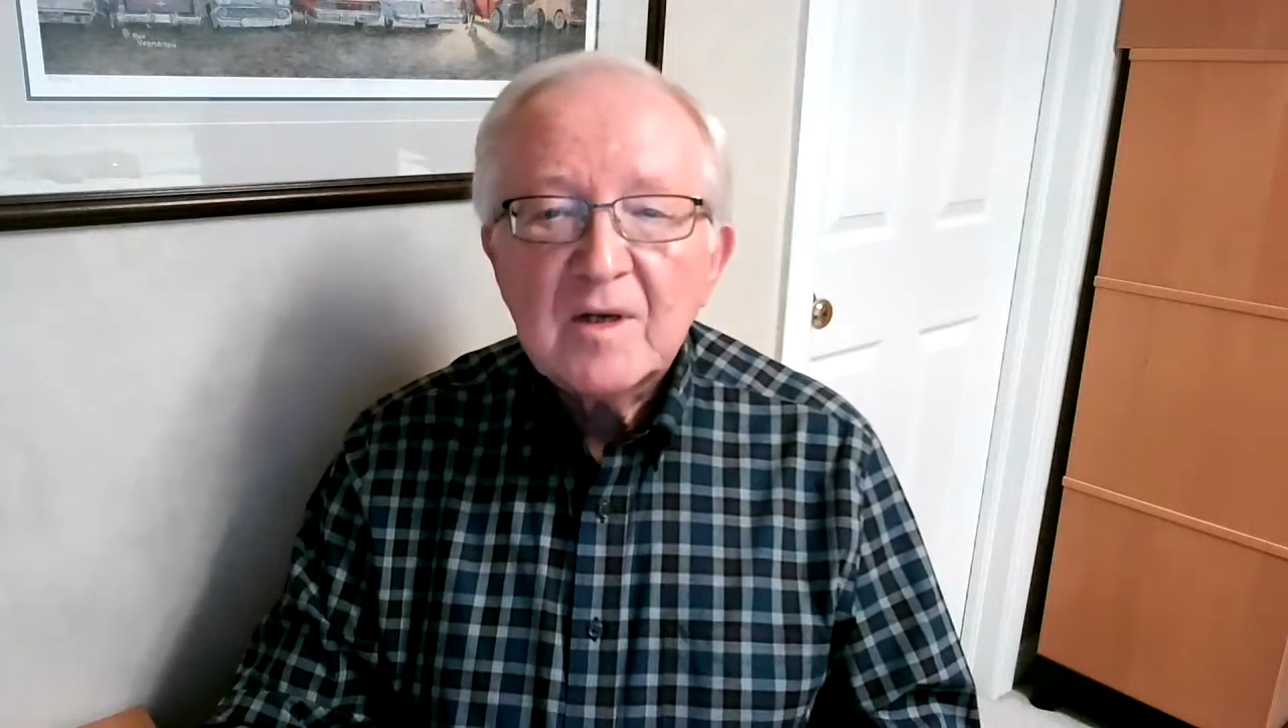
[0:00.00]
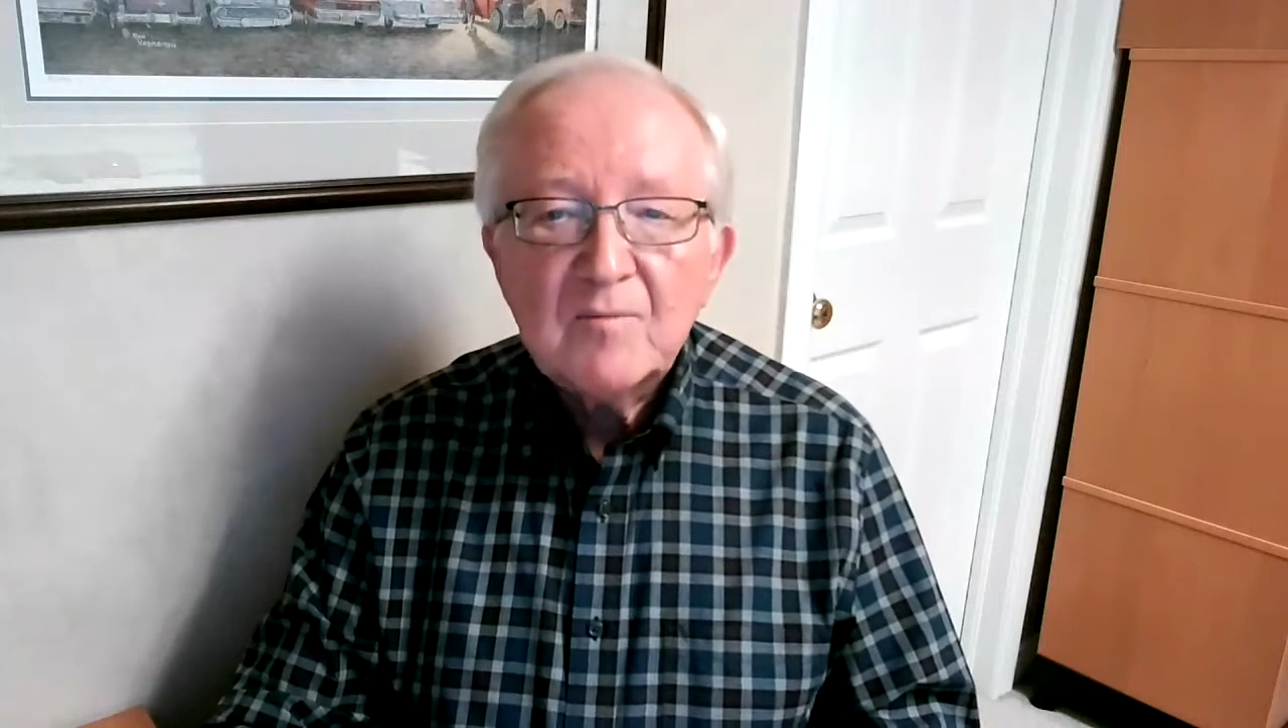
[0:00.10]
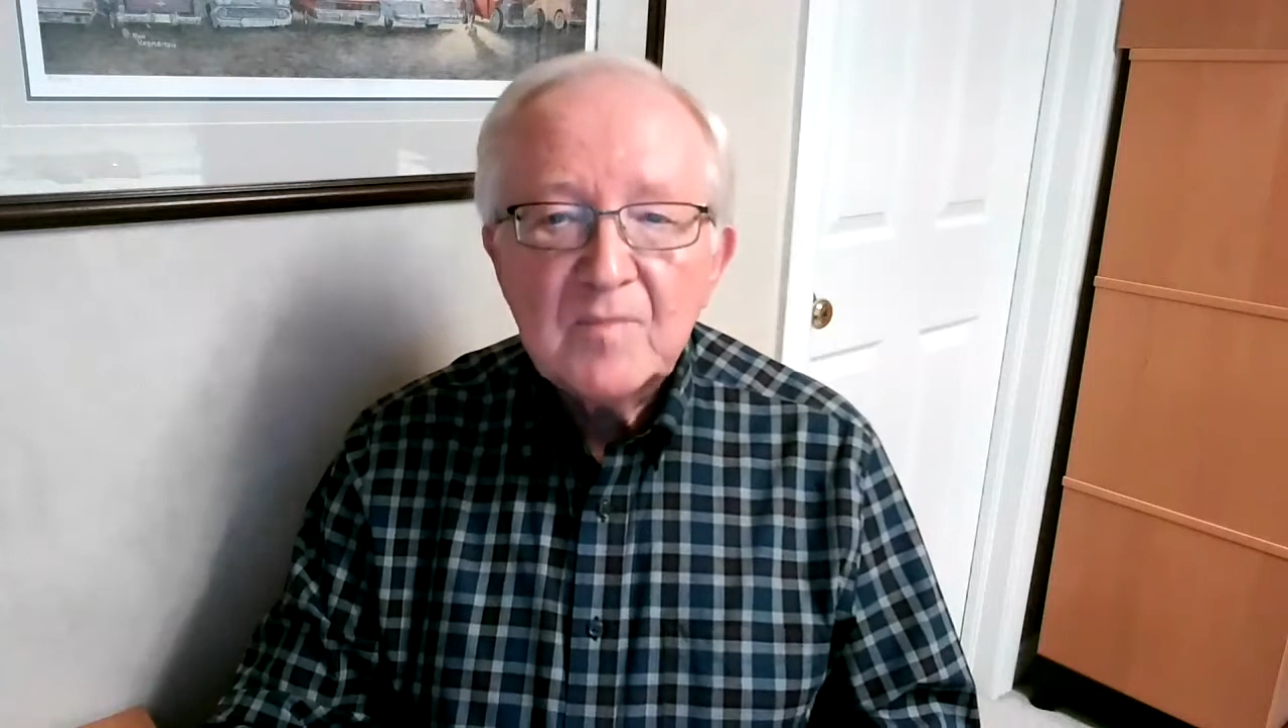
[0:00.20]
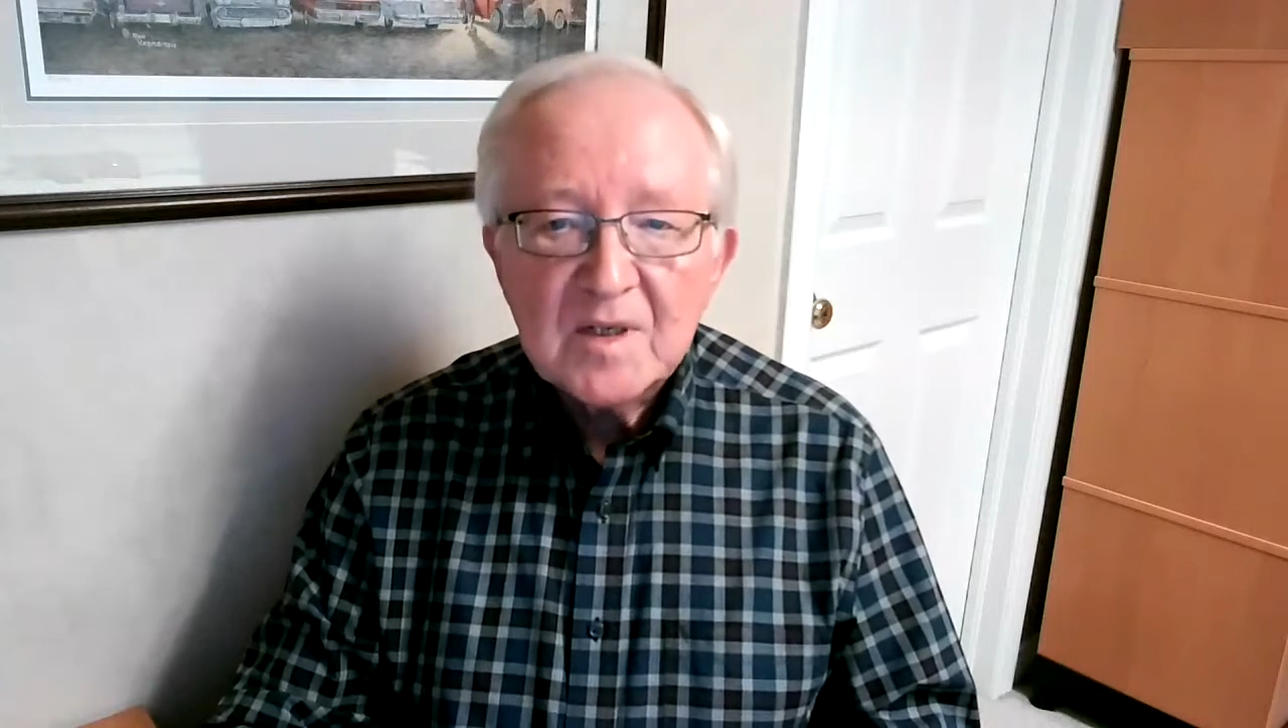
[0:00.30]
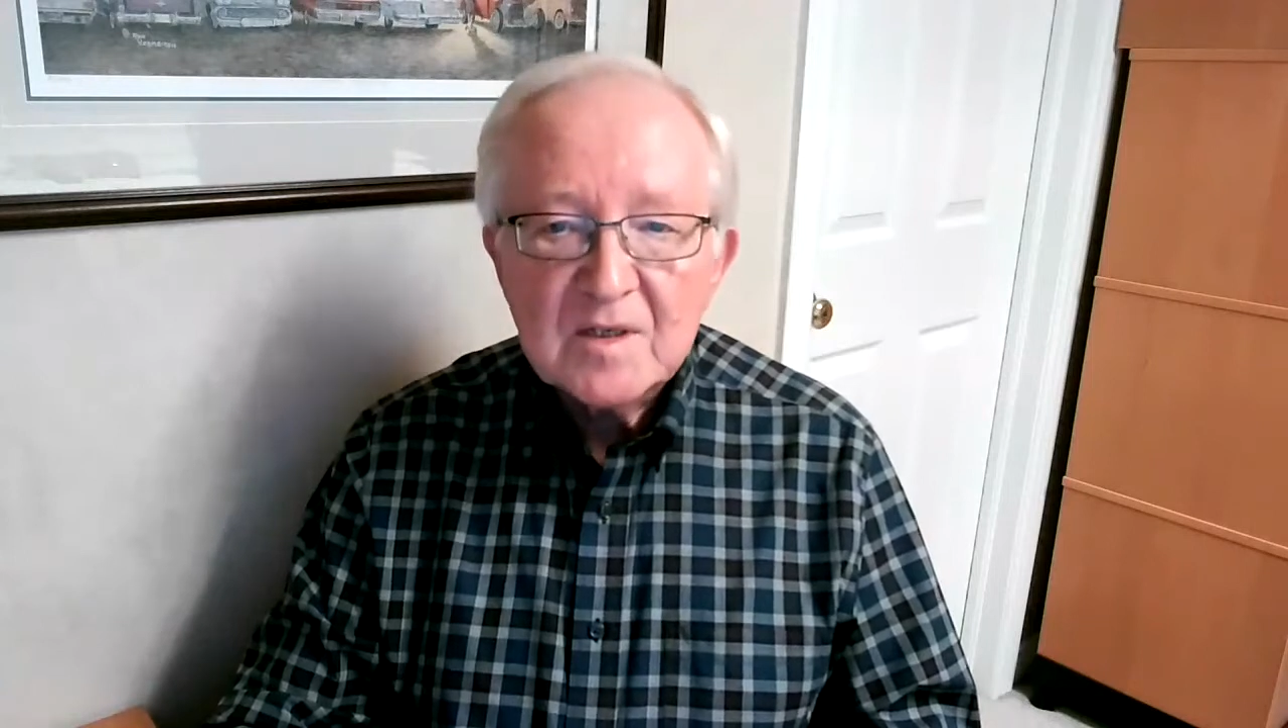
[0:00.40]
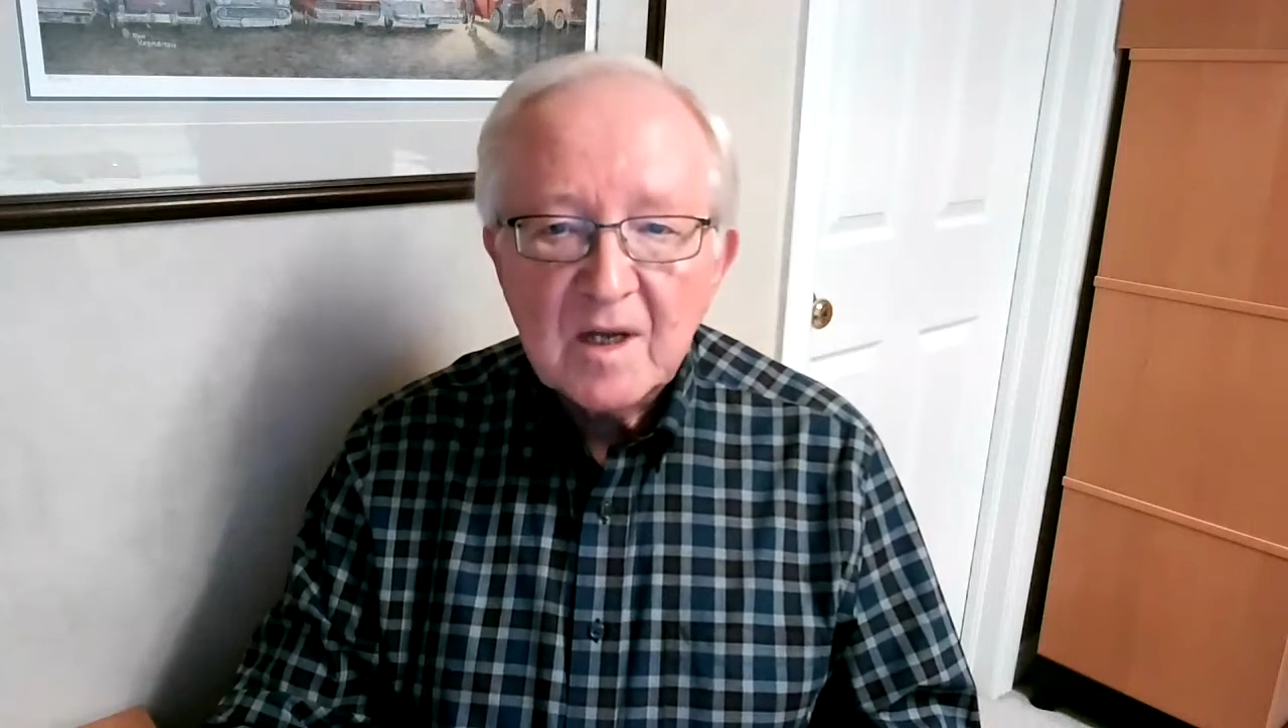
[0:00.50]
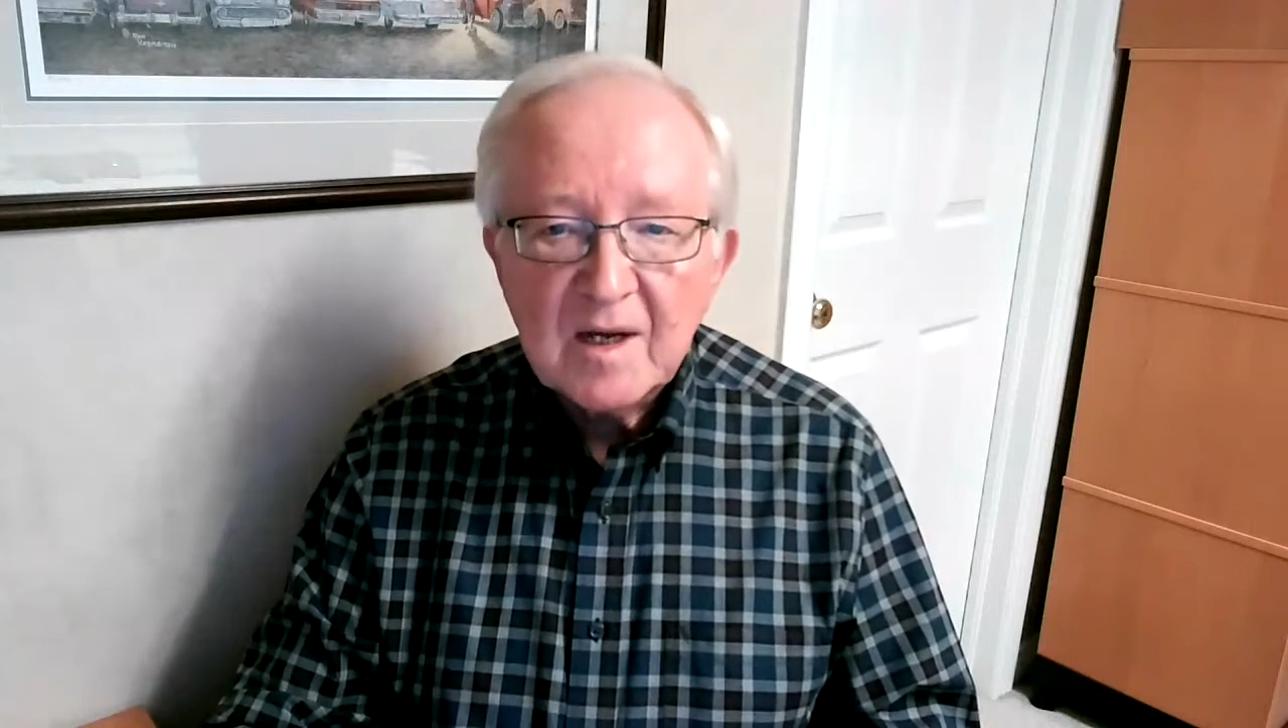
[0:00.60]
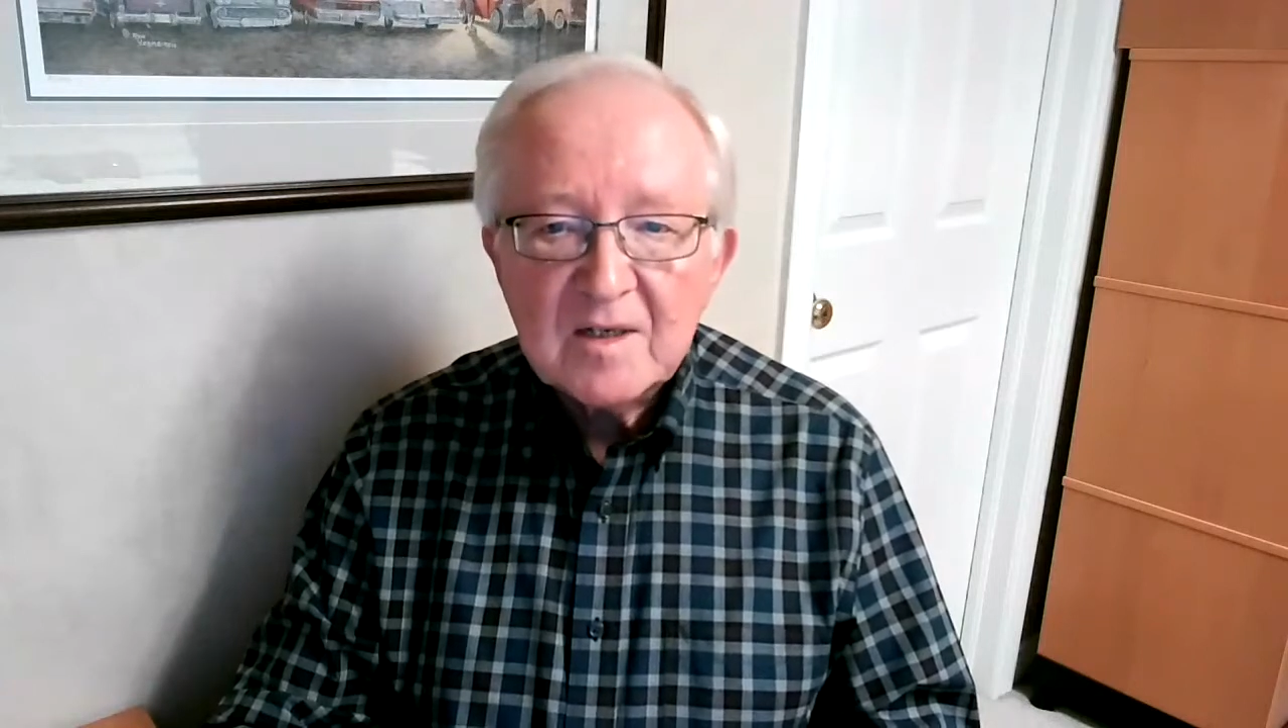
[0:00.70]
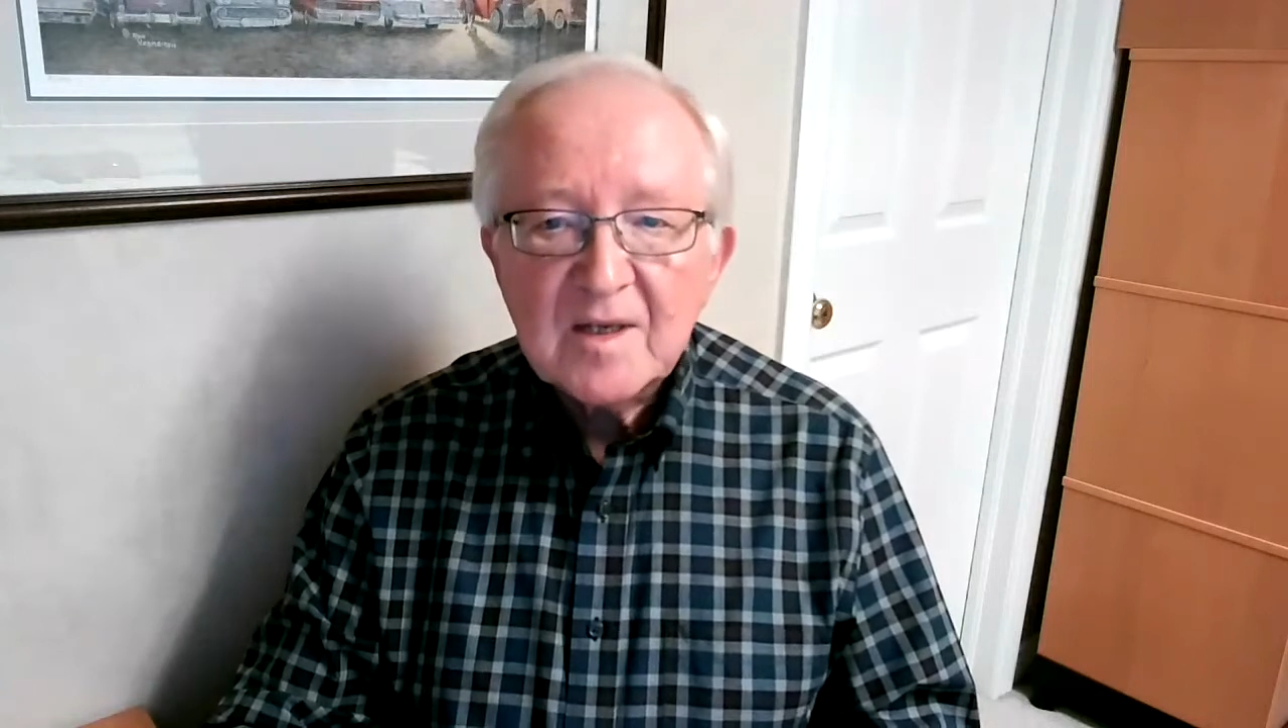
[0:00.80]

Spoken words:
mid-sized,